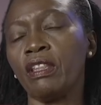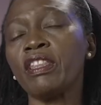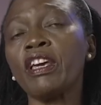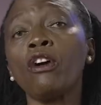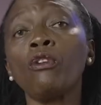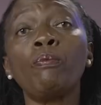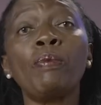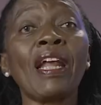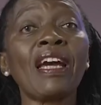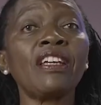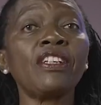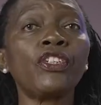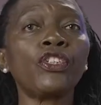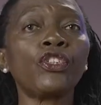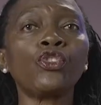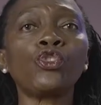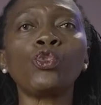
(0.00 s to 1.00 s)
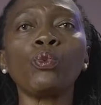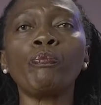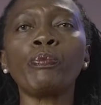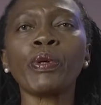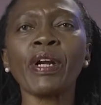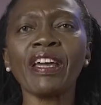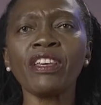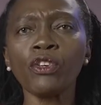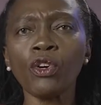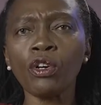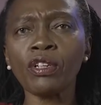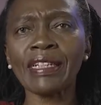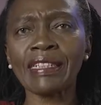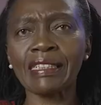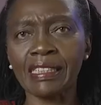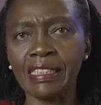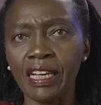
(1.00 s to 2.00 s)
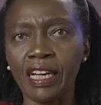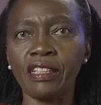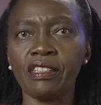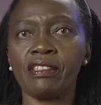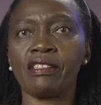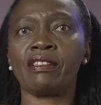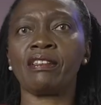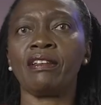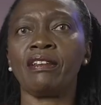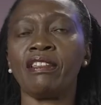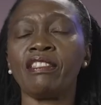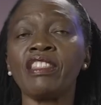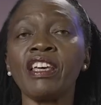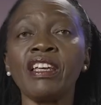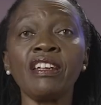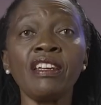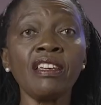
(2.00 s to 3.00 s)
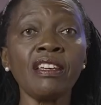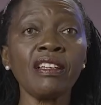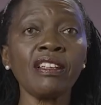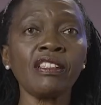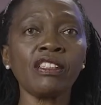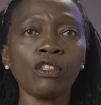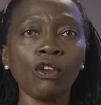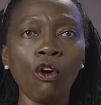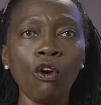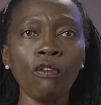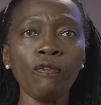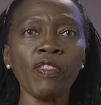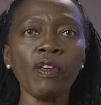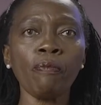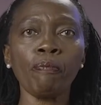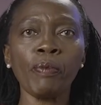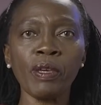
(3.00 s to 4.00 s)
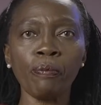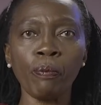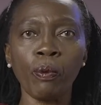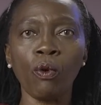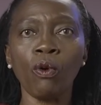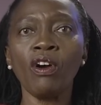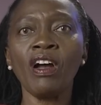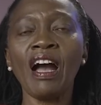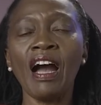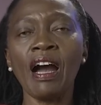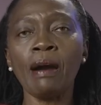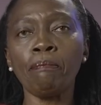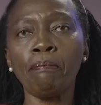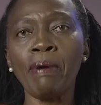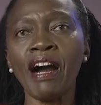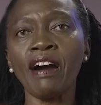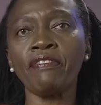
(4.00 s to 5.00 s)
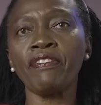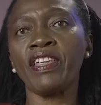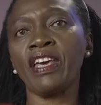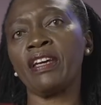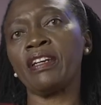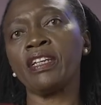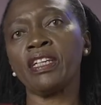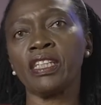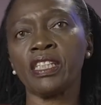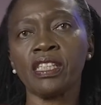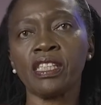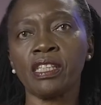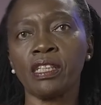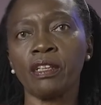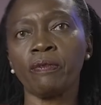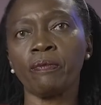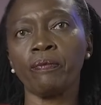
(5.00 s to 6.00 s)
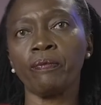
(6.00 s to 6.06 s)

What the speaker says: they are obliged to prioritize the needs of the people above their needs.